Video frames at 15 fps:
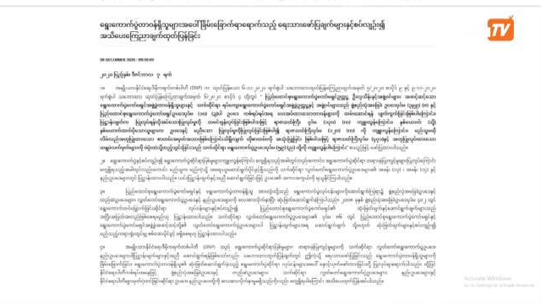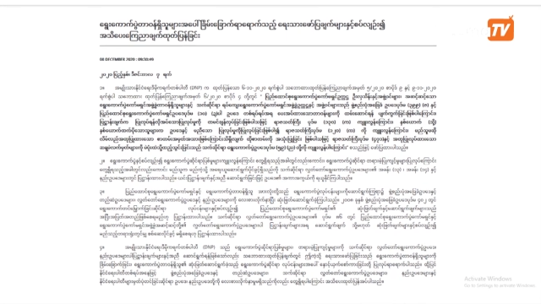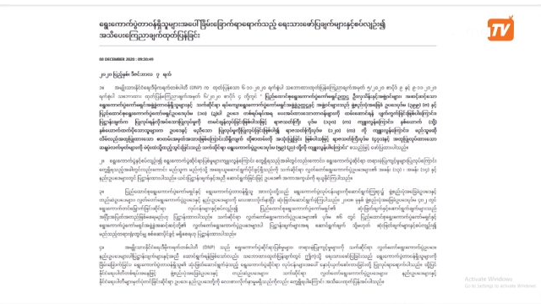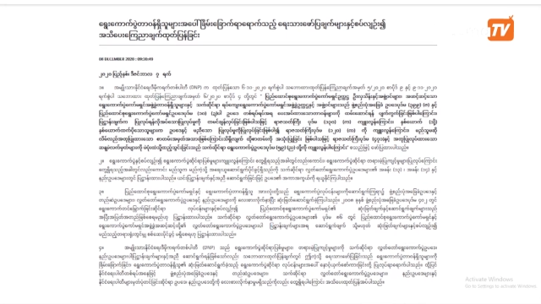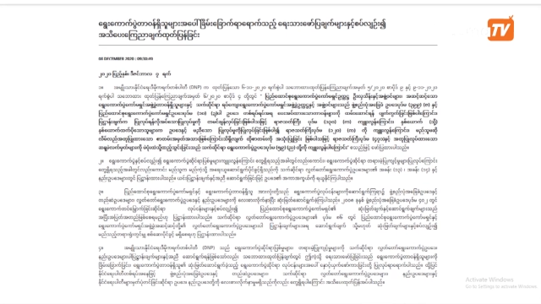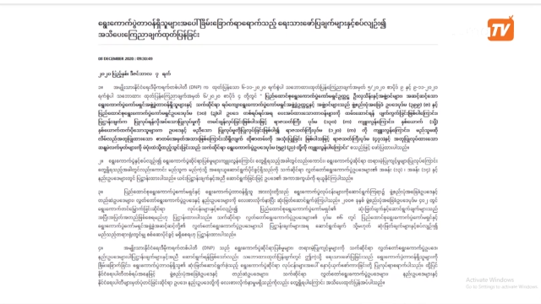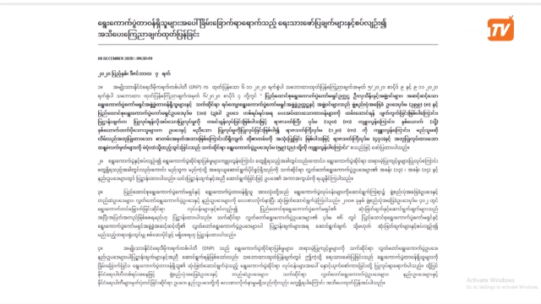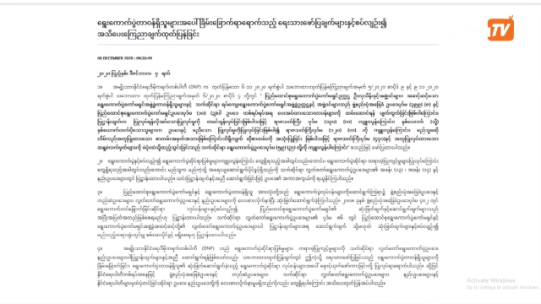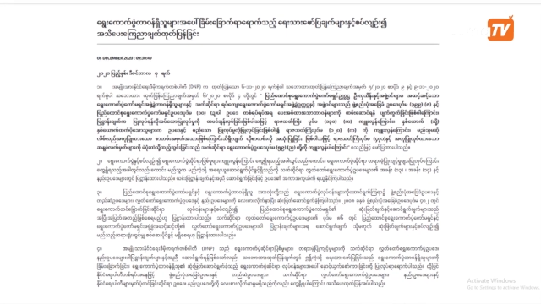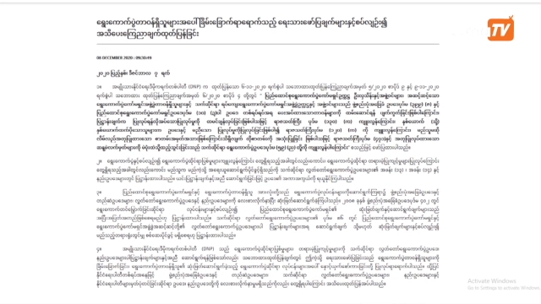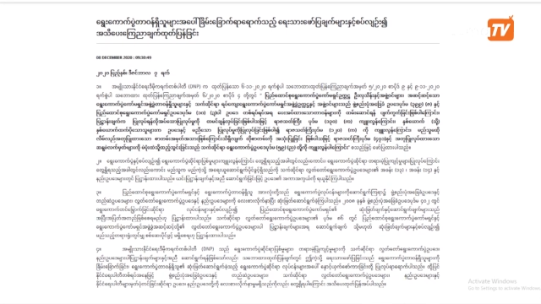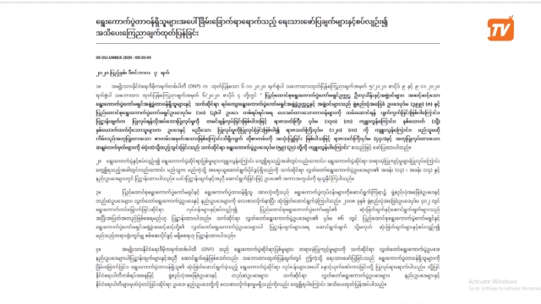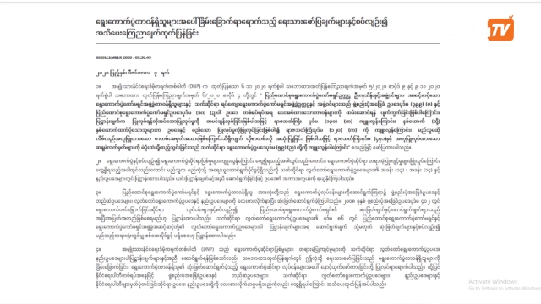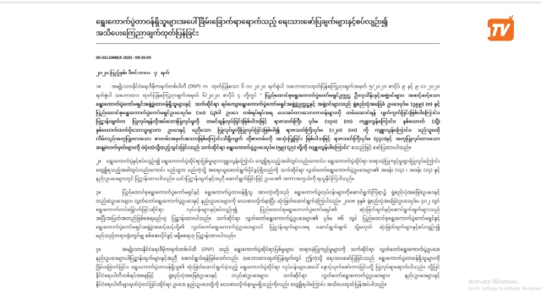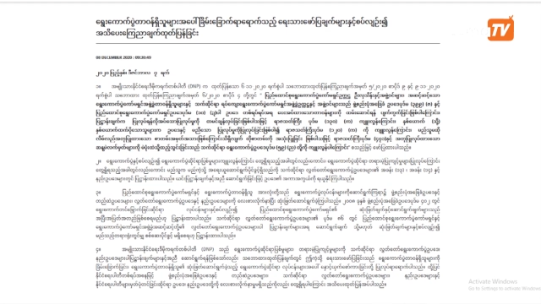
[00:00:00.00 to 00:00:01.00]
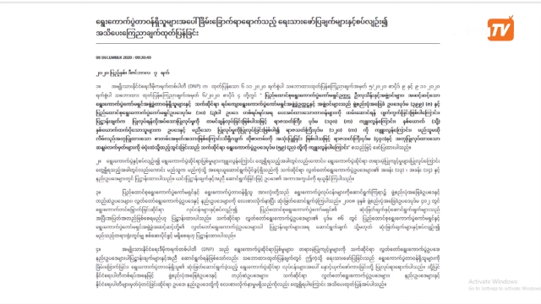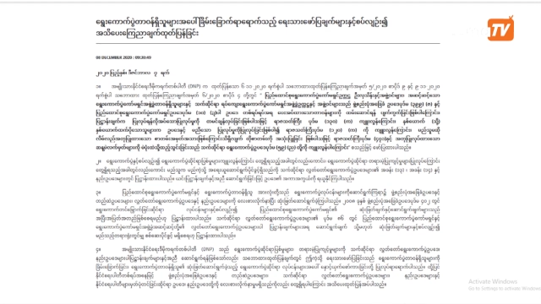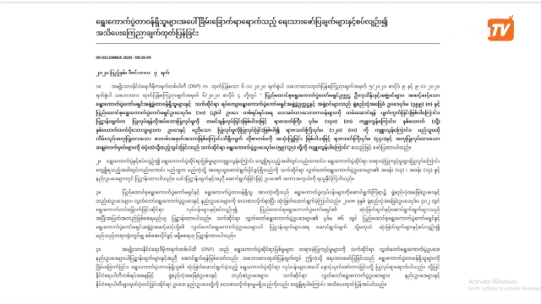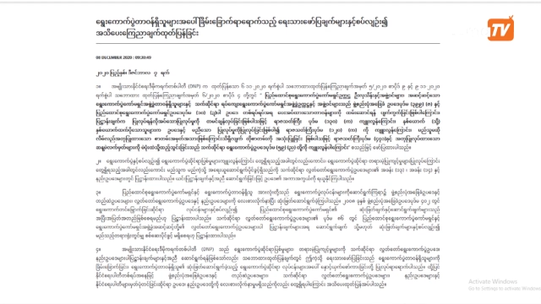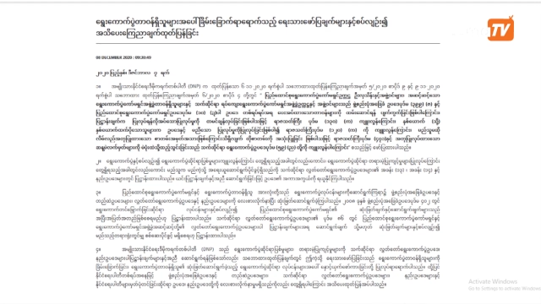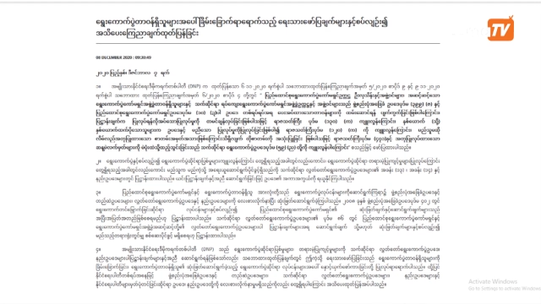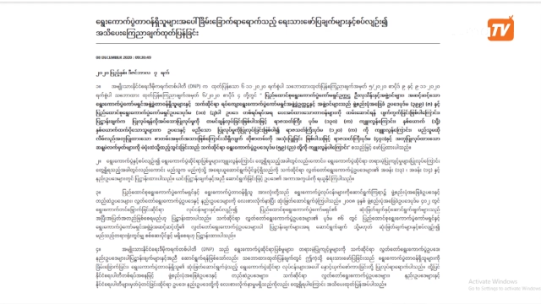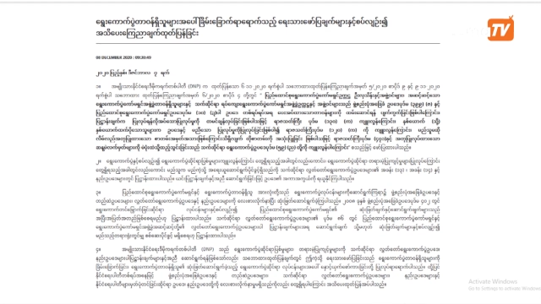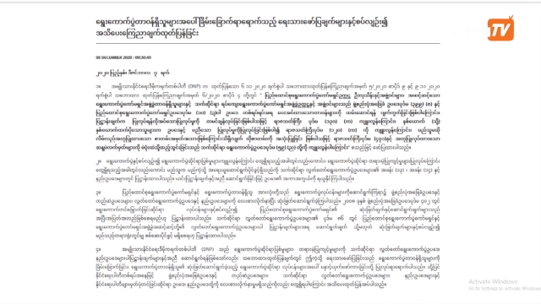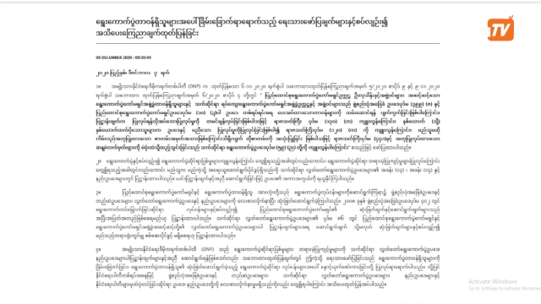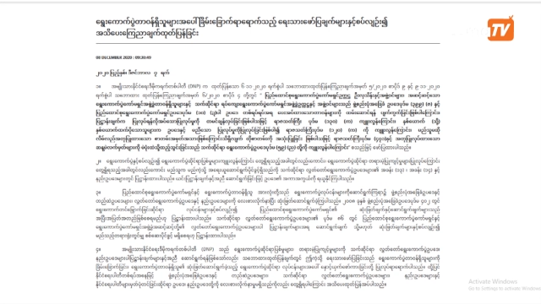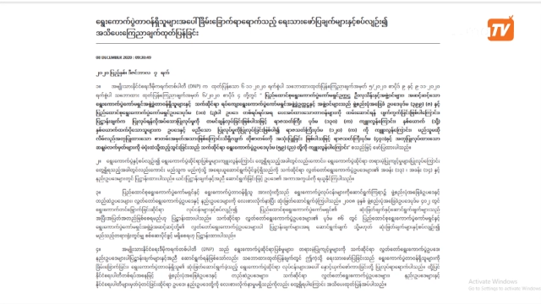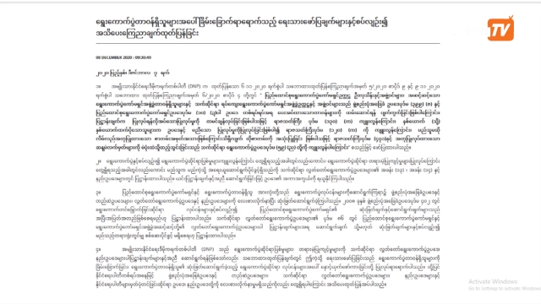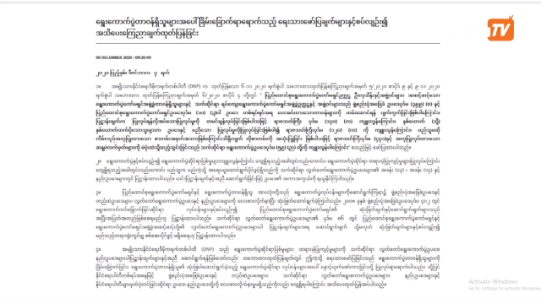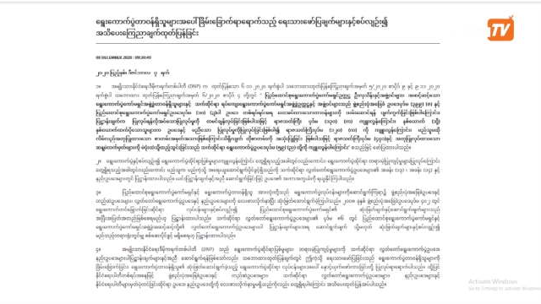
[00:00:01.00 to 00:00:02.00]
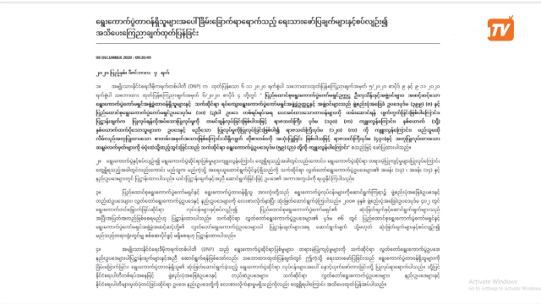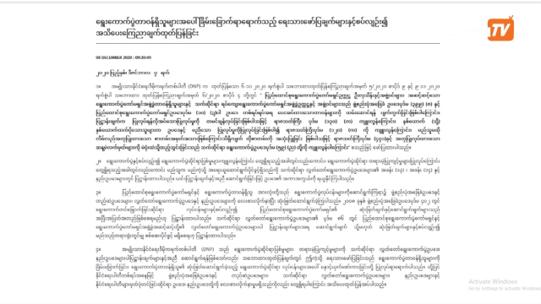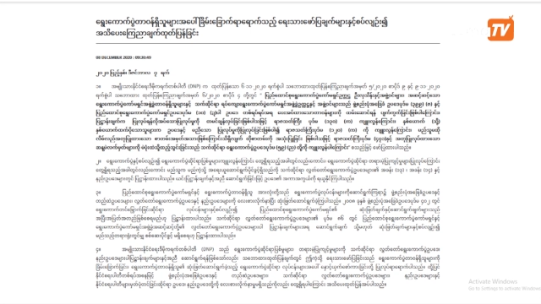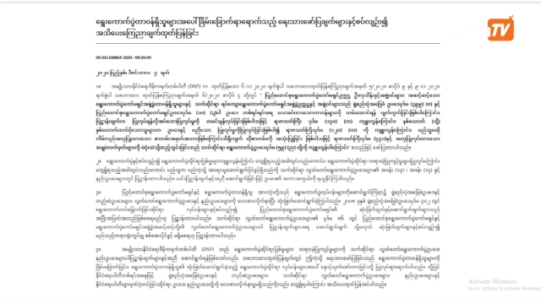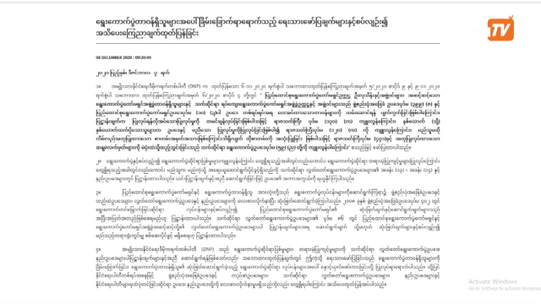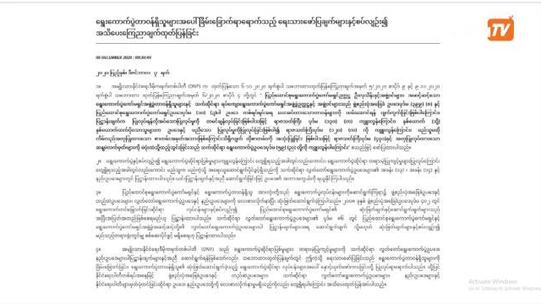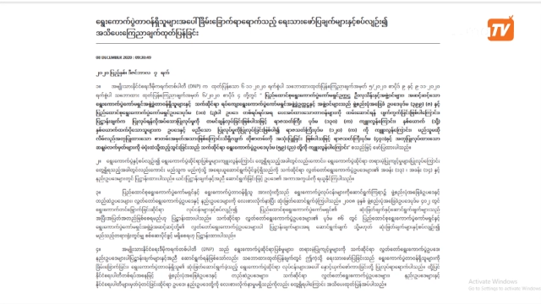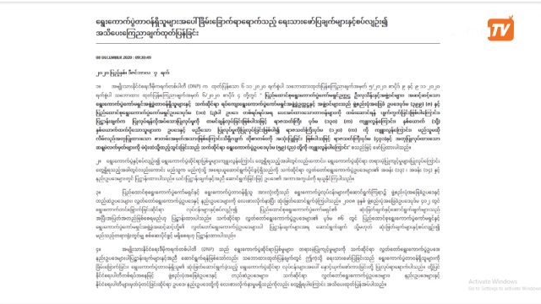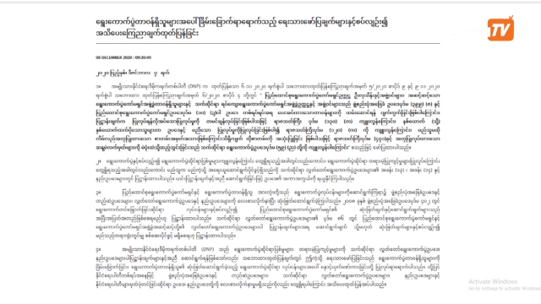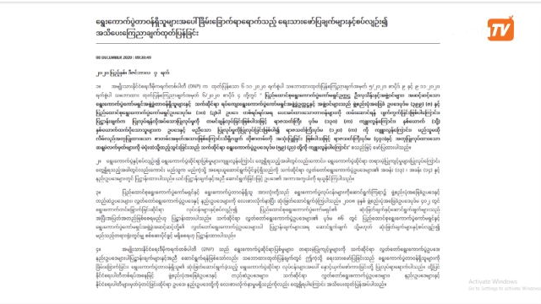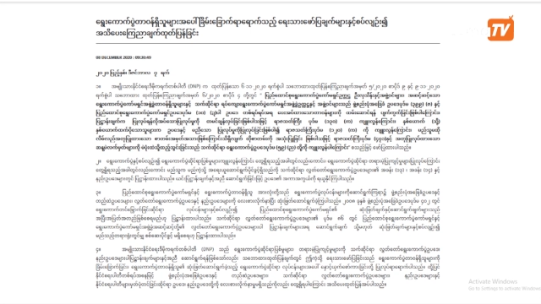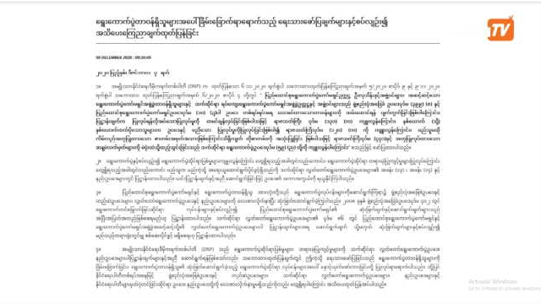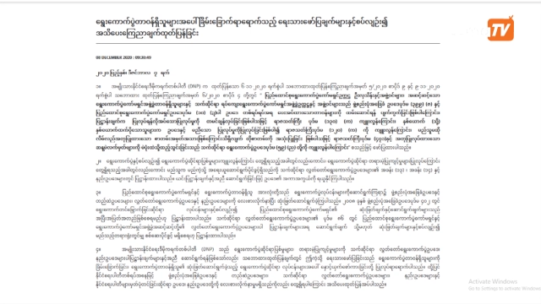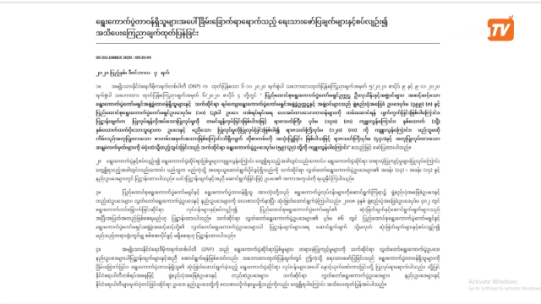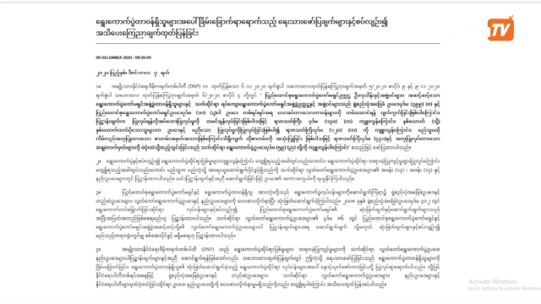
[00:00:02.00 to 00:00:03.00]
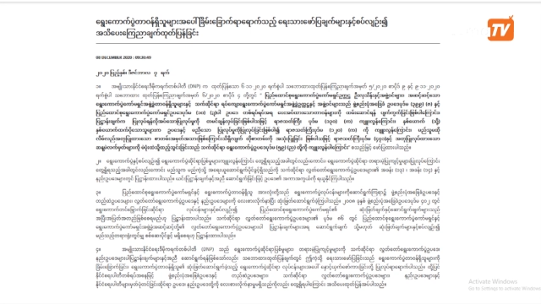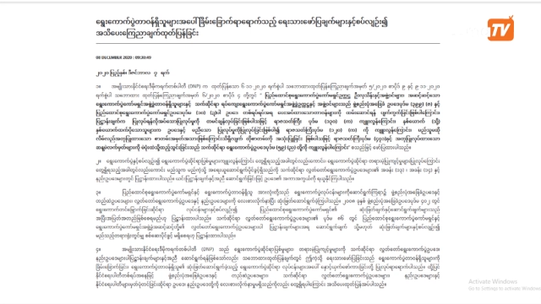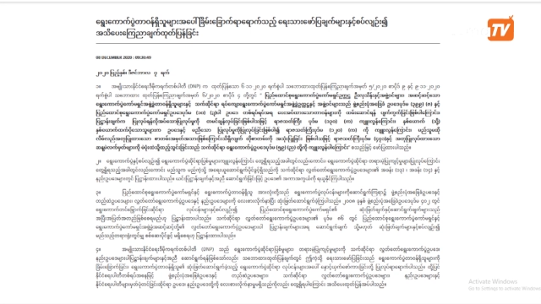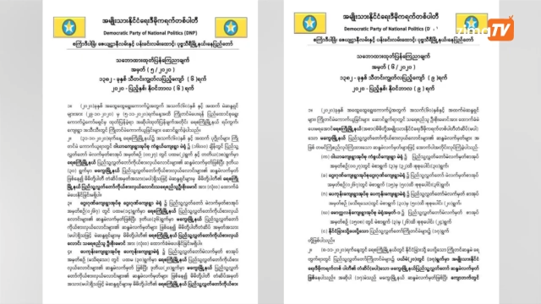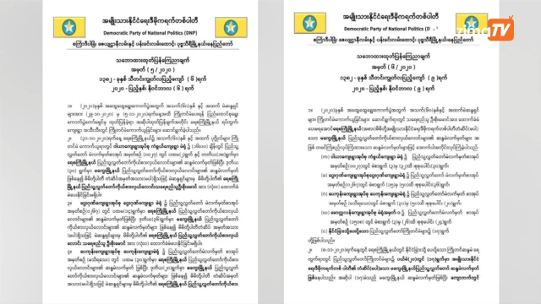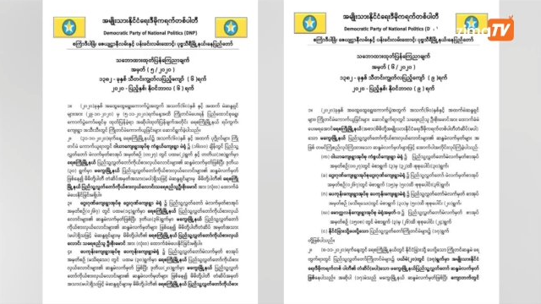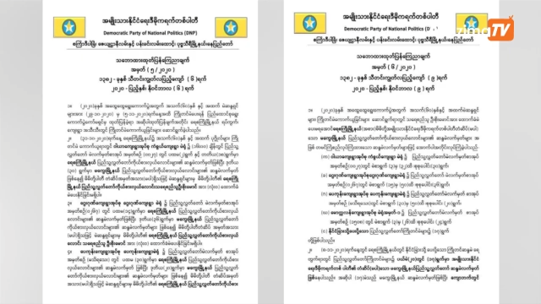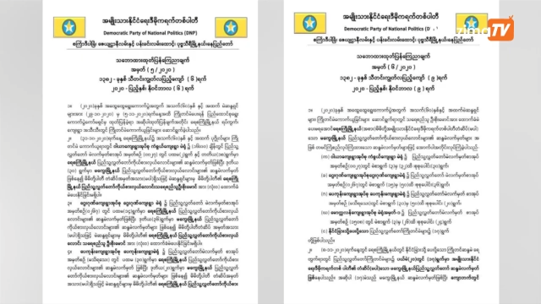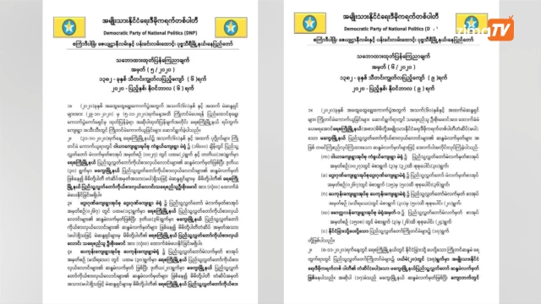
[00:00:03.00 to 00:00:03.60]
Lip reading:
(no speaker visible)